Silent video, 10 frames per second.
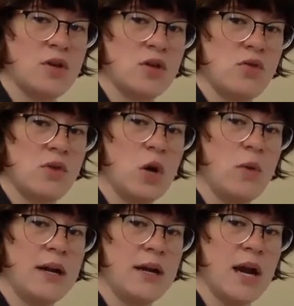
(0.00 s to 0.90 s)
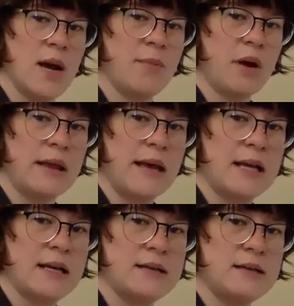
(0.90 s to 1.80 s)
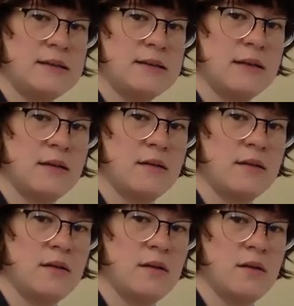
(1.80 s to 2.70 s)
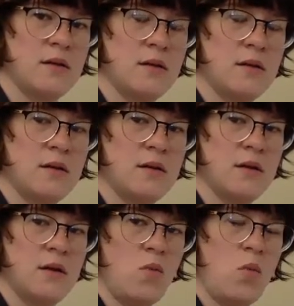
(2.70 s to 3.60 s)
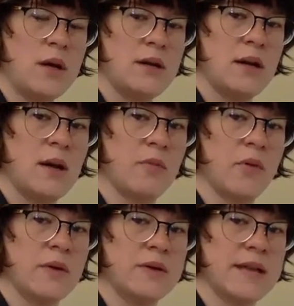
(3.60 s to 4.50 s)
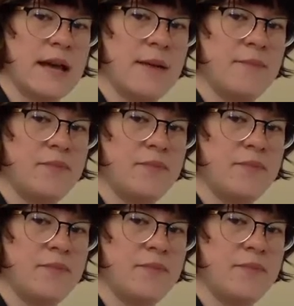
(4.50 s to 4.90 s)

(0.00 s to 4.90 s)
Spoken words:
Do you know what number that is? What number is that?